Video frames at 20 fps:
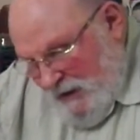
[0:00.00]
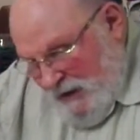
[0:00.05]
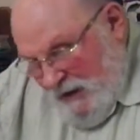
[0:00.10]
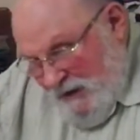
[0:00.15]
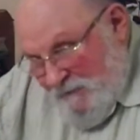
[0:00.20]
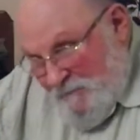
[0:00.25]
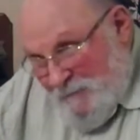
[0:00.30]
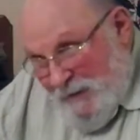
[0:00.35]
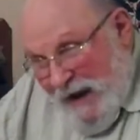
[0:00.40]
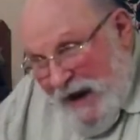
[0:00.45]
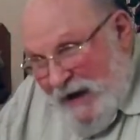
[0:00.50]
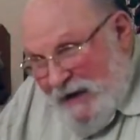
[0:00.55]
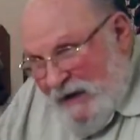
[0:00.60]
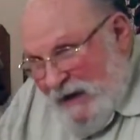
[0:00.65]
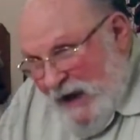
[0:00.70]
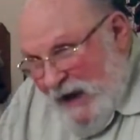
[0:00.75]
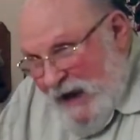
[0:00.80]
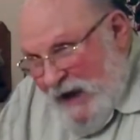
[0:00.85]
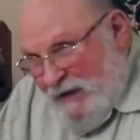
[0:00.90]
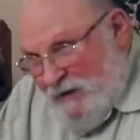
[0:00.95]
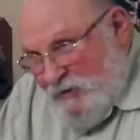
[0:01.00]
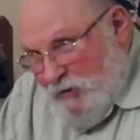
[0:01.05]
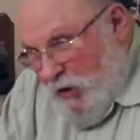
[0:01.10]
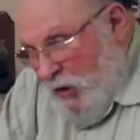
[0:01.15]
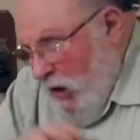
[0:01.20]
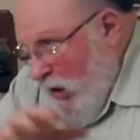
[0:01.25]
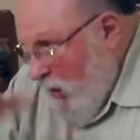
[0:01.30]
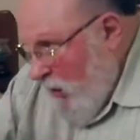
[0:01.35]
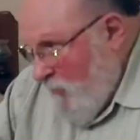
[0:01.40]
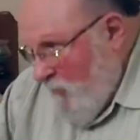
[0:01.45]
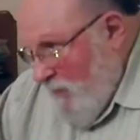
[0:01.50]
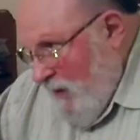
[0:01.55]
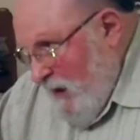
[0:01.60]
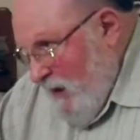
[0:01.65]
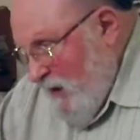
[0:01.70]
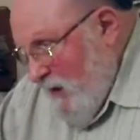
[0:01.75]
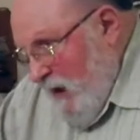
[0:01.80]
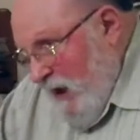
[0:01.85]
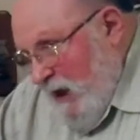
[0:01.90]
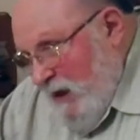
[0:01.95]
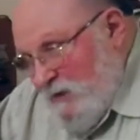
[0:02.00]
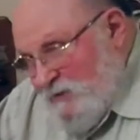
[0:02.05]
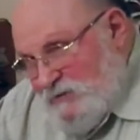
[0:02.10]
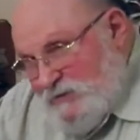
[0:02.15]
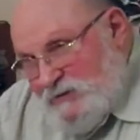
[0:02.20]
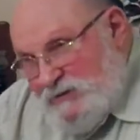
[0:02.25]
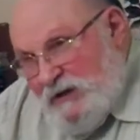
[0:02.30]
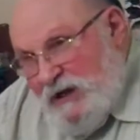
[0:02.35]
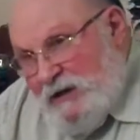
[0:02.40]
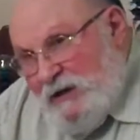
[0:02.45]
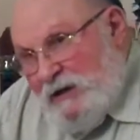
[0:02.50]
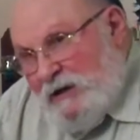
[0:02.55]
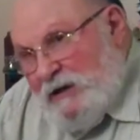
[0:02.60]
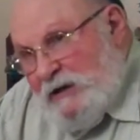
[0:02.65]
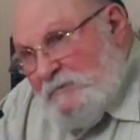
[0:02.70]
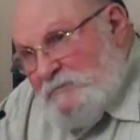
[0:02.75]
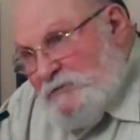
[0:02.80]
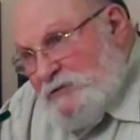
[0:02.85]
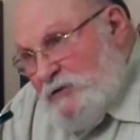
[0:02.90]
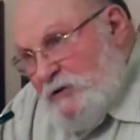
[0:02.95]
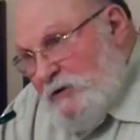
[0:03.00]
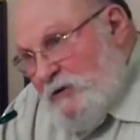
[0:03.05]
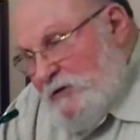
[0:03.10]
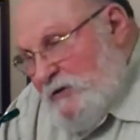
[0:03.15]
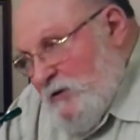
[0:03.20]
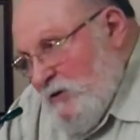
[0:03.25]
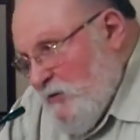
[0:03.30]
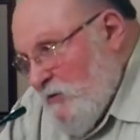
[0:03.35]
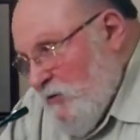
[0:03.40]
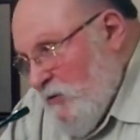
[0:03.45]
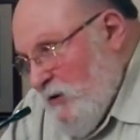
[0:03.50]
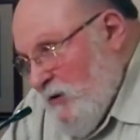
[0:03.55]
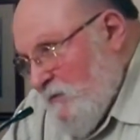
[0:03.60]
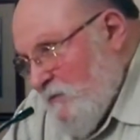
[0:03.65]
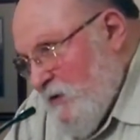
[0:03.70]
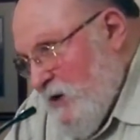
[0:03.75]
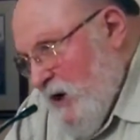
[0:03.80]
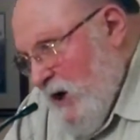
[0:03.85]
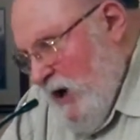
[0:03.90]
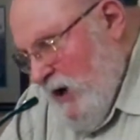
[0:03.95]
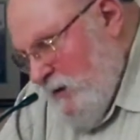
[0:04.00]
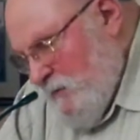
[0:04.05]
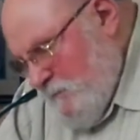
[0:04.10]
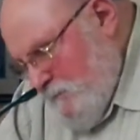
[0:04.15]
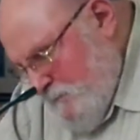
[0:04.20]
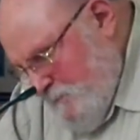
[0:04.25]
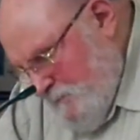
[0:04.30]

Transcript: if man hadn't, all men hadn't sinned and come short of the glory of God,